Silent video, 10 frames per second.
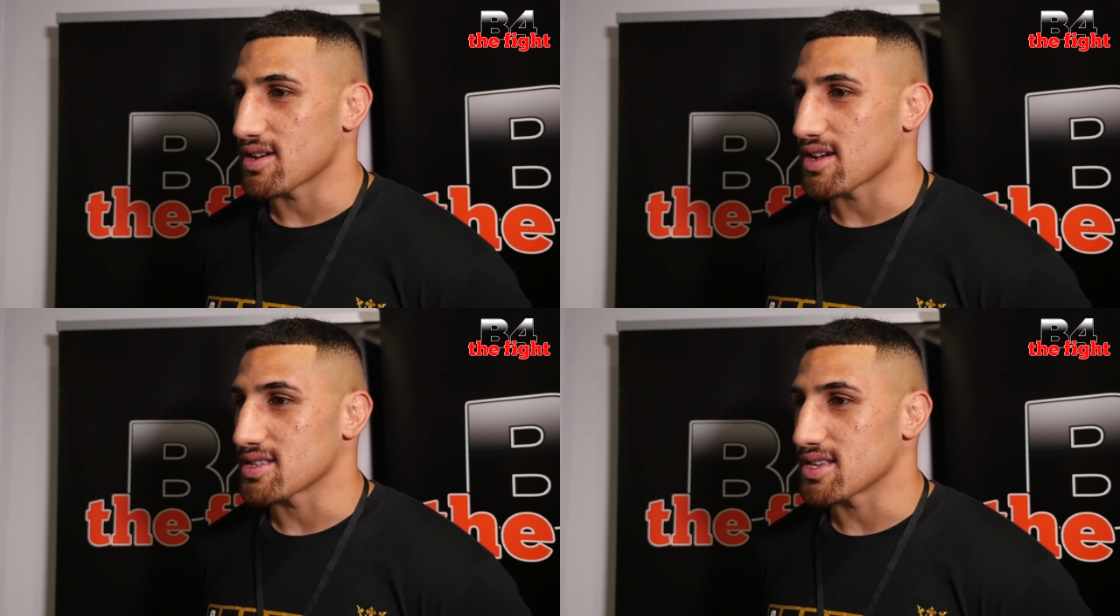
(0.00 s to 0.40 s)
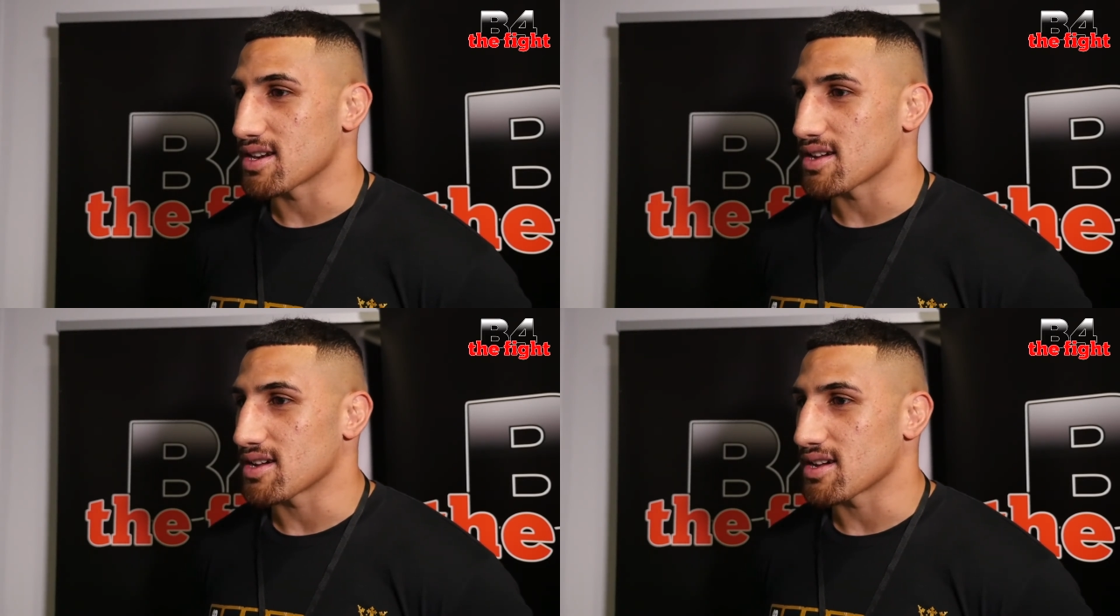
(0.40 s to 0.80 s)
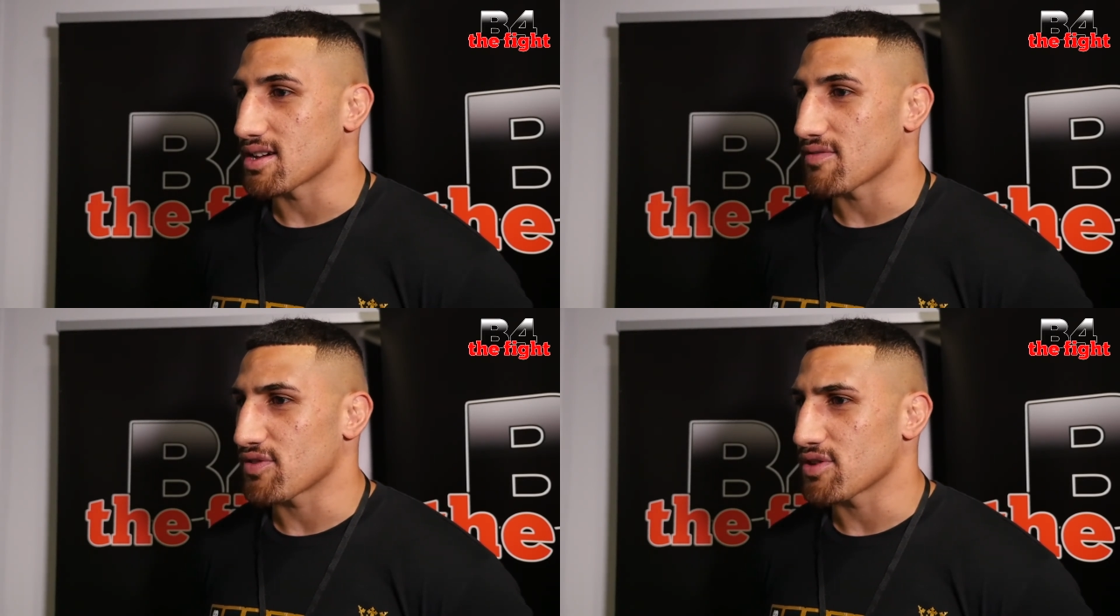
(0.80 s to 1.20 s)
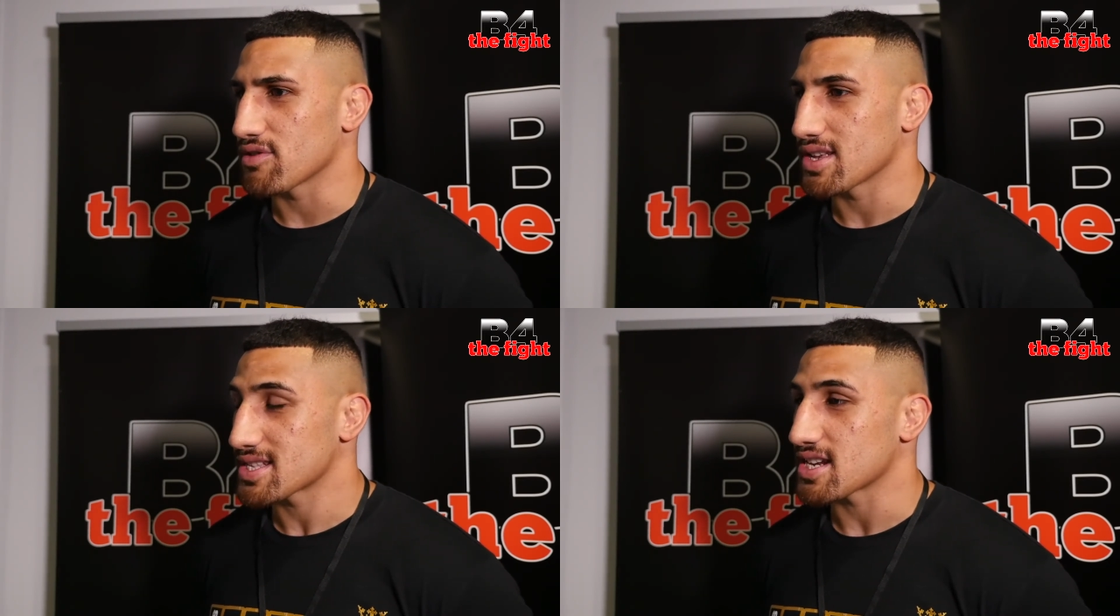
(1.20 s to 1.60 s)
I did a
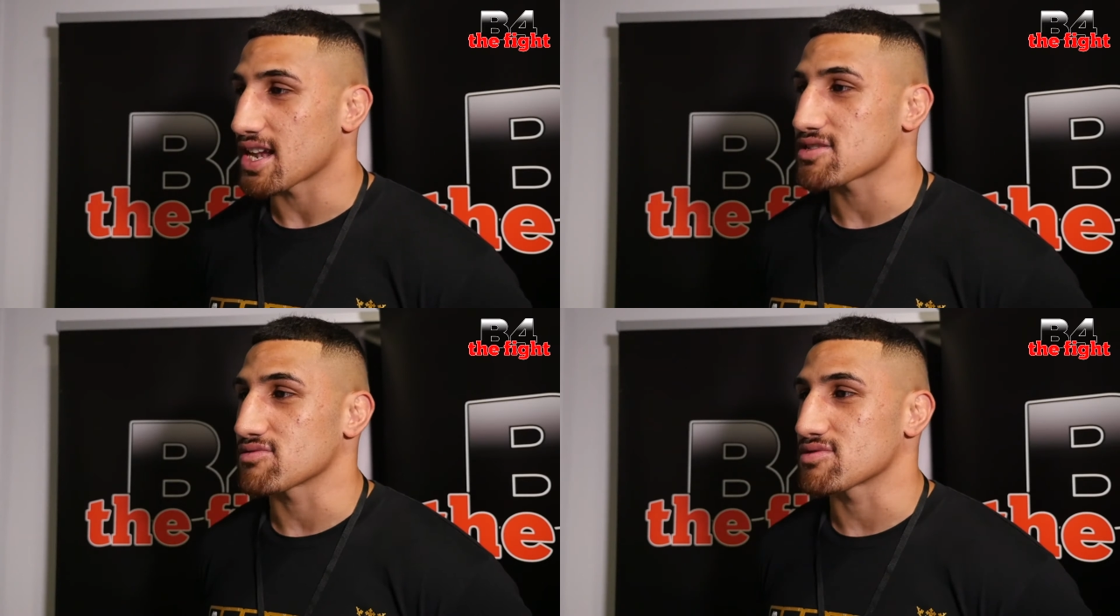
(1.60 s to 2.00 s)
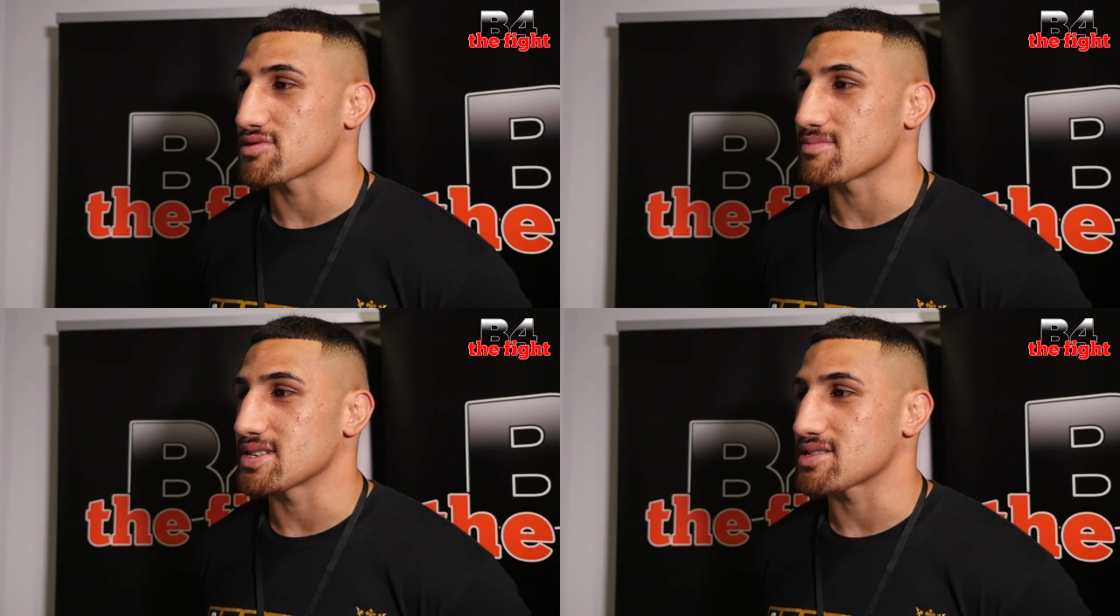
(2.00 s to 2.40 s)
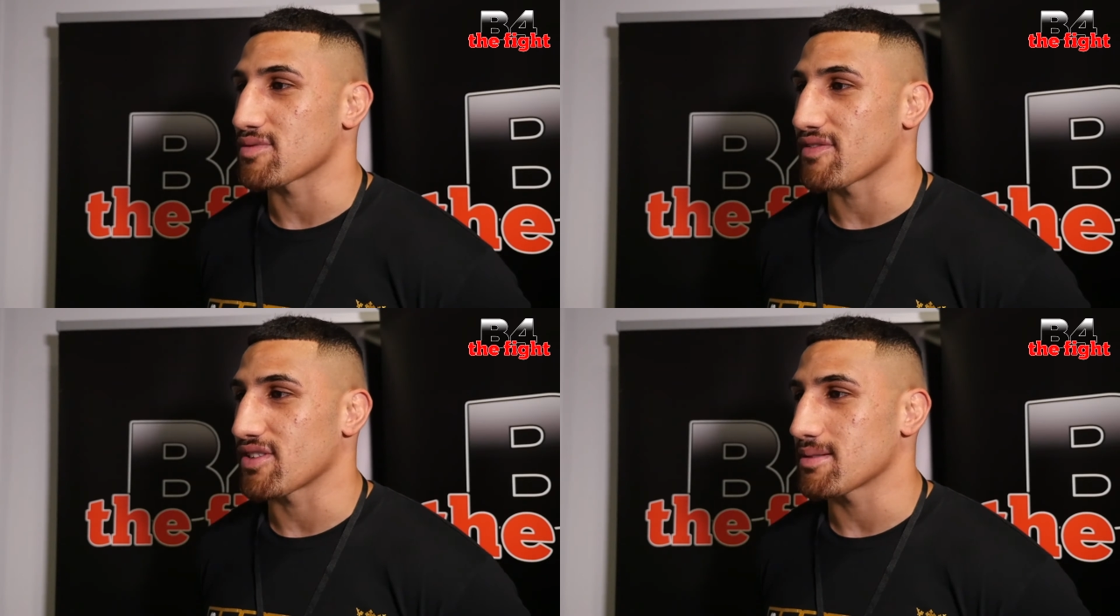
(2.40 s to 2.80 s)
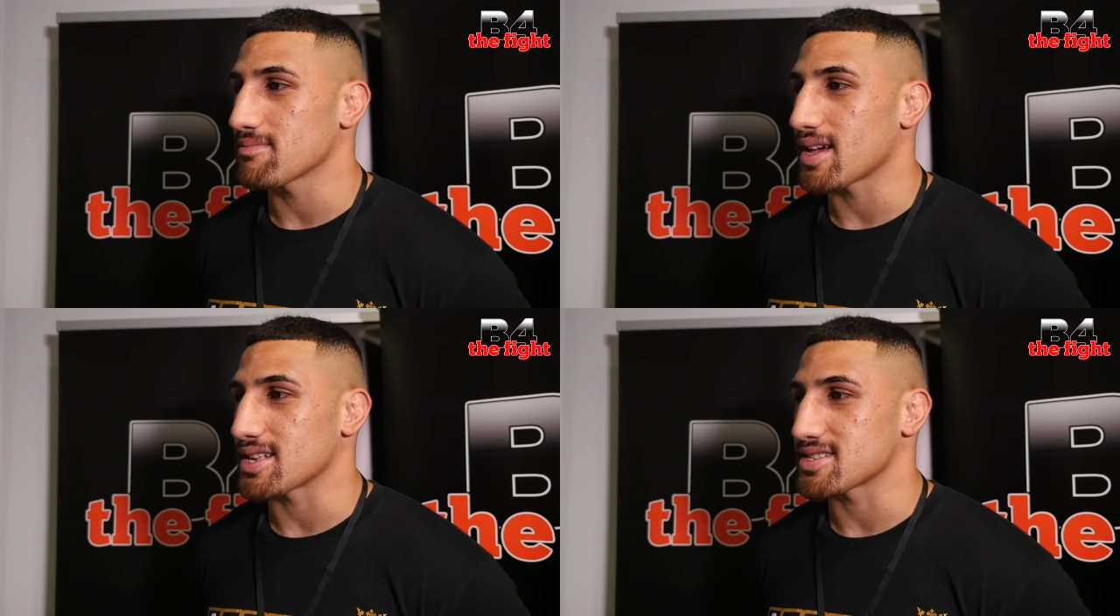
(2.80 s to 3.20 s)
few international tournaments with
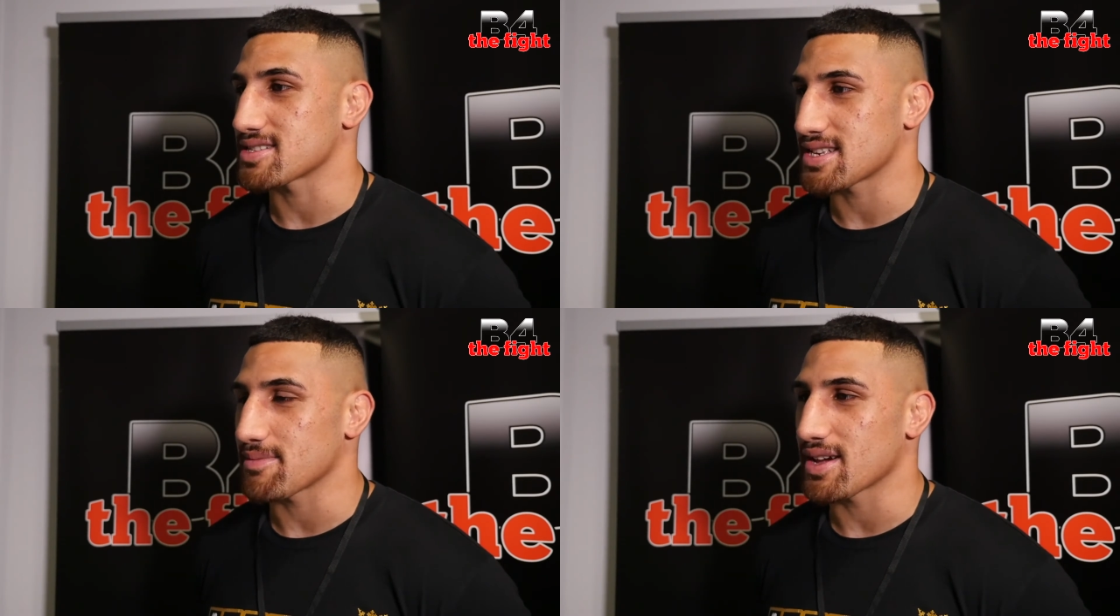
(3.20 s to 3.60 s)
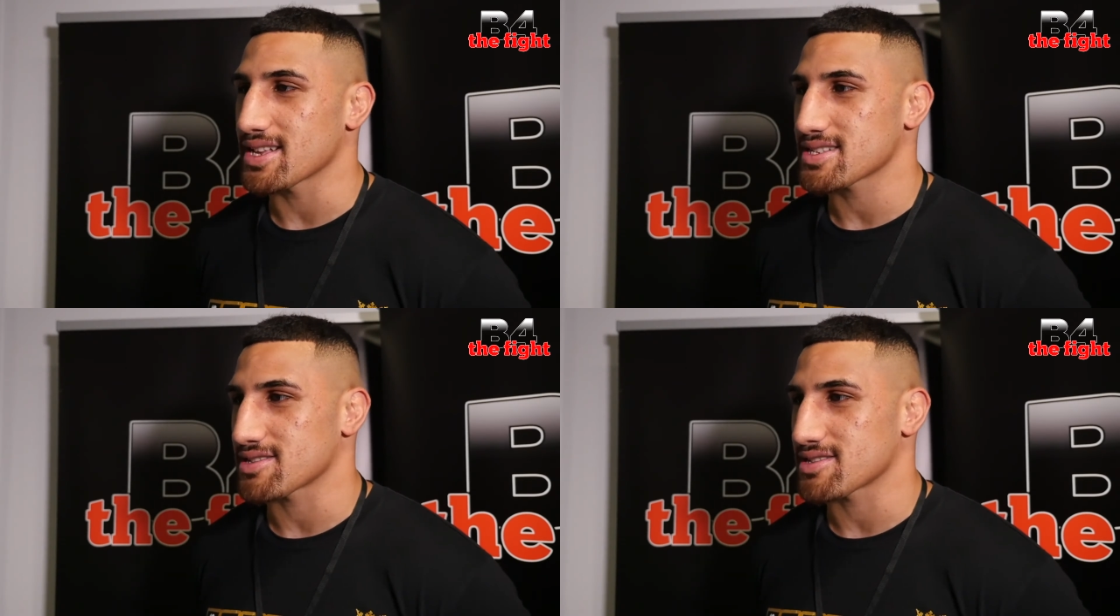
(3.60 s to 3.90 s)
him as teammates,